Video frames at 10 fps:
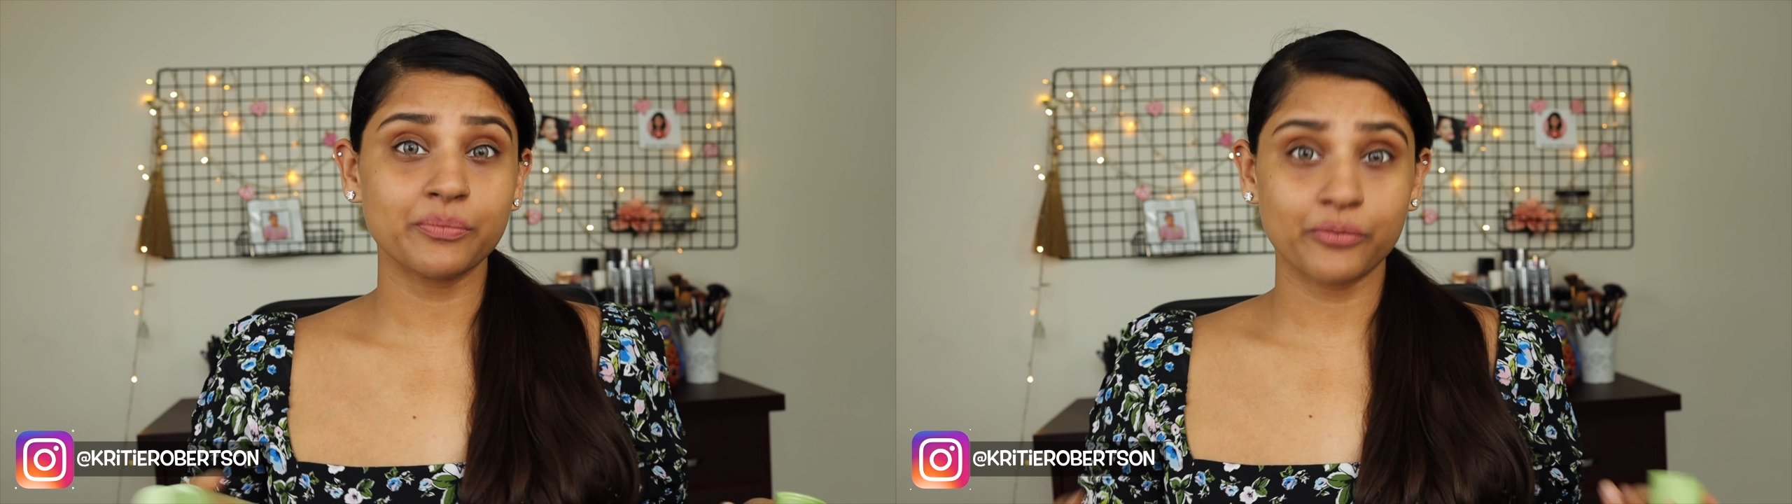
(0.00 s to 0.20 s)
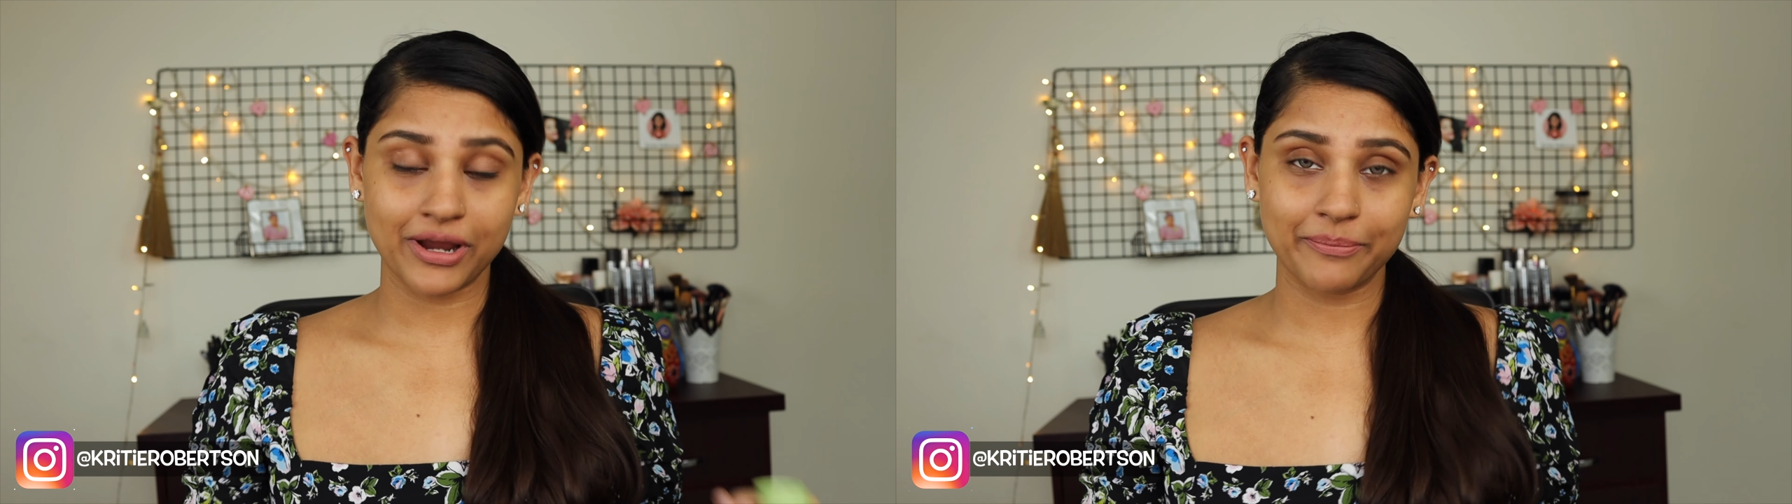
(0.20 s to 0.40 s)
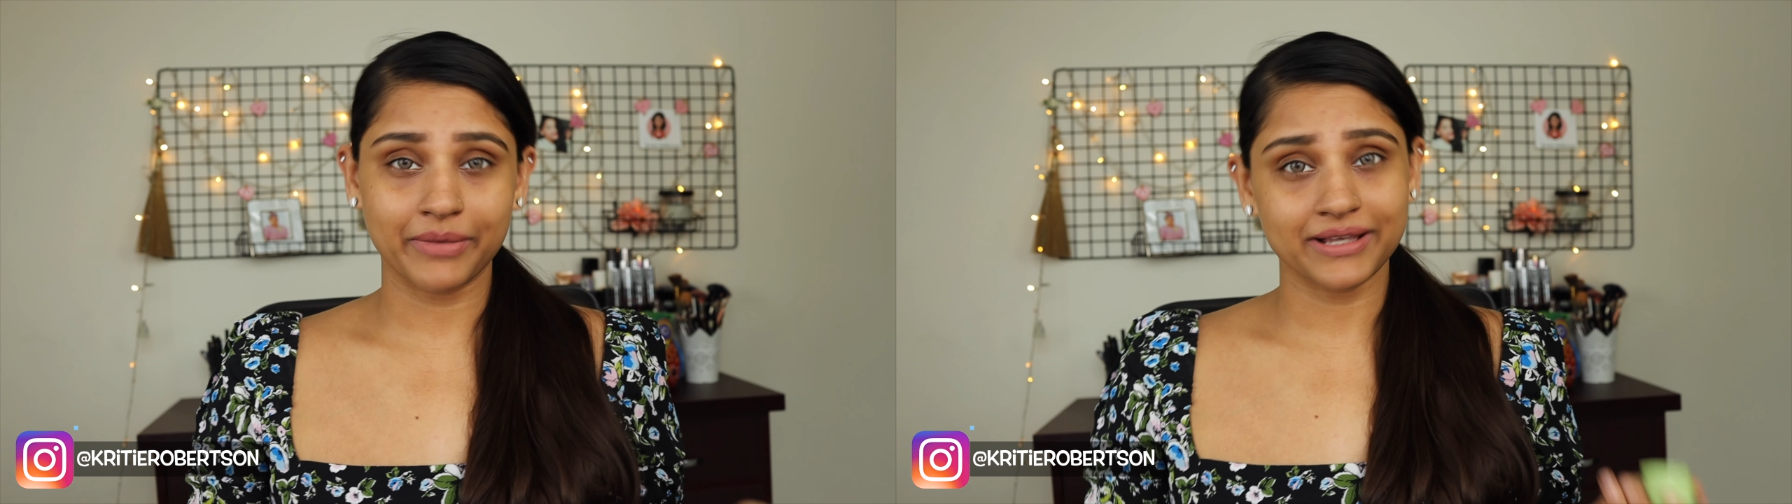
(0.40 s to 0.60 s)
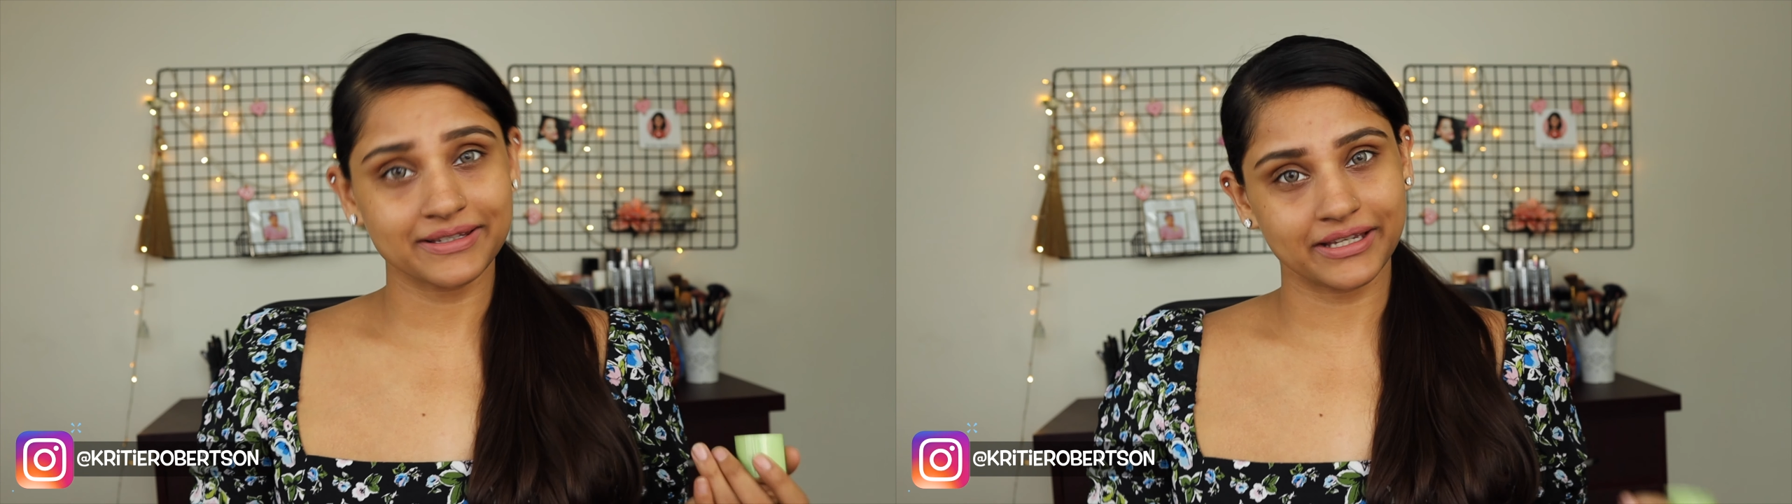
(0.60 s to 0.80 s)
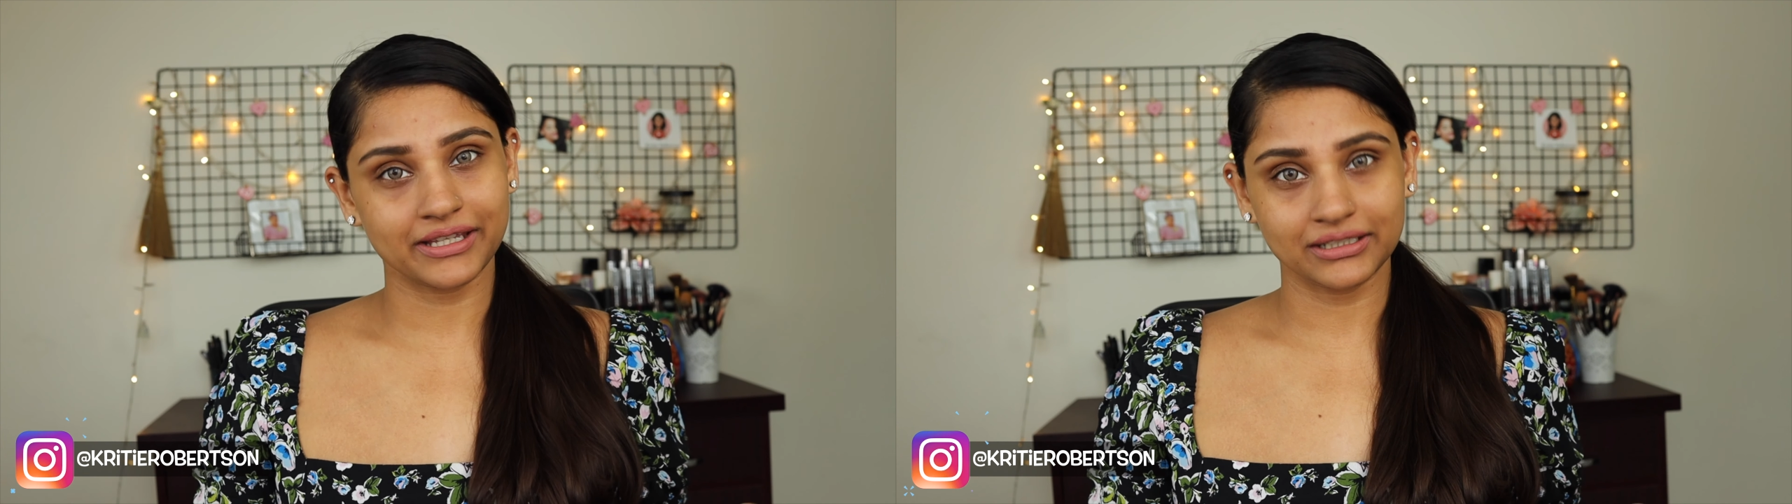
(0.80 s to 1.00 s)
prep my
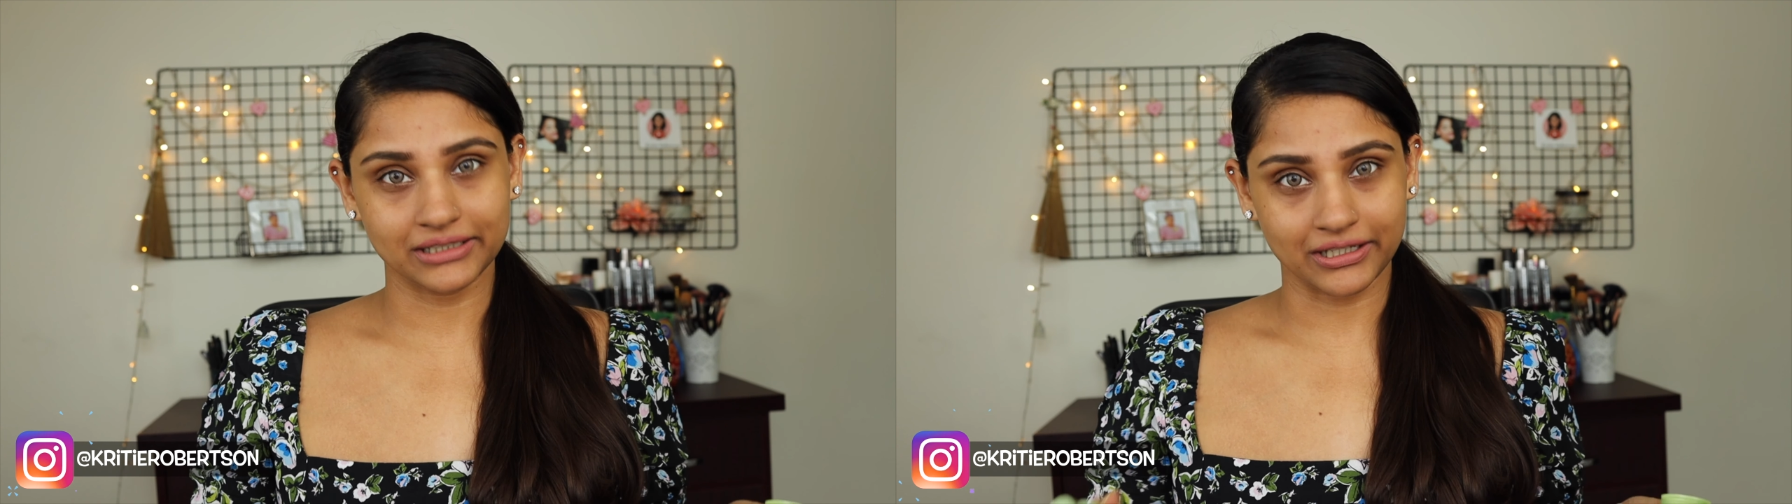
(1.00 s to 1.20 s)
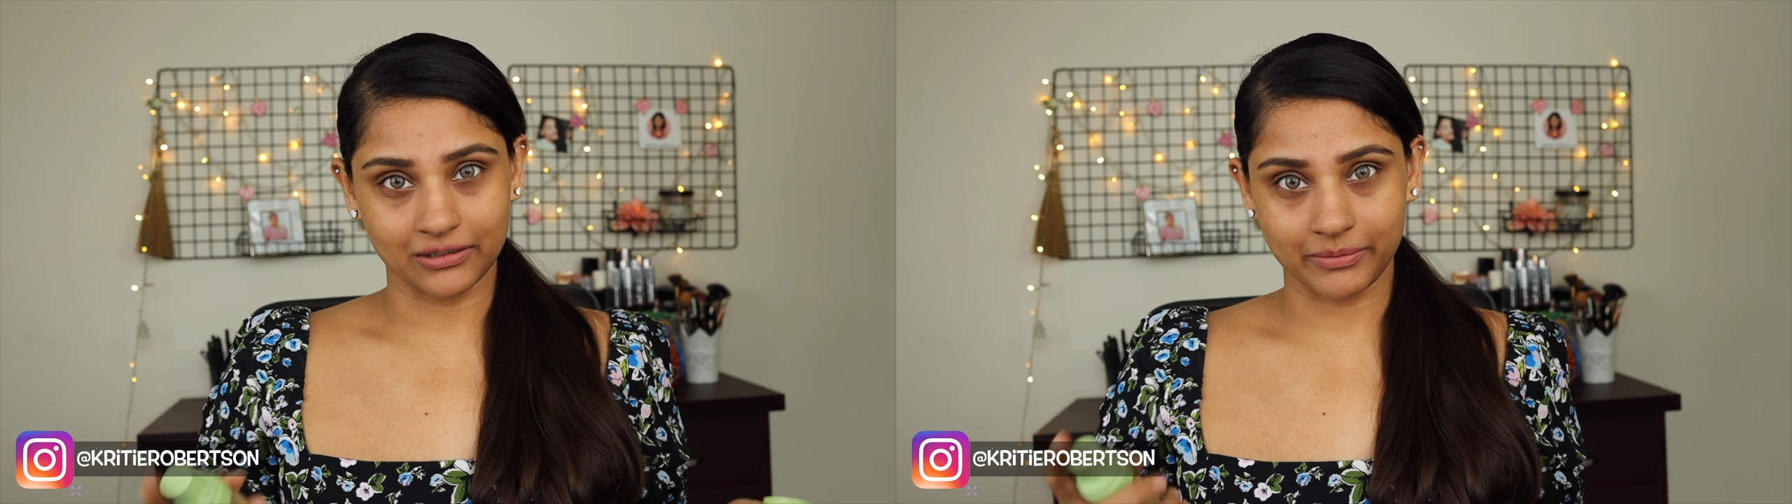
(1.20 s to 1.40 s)
skin a little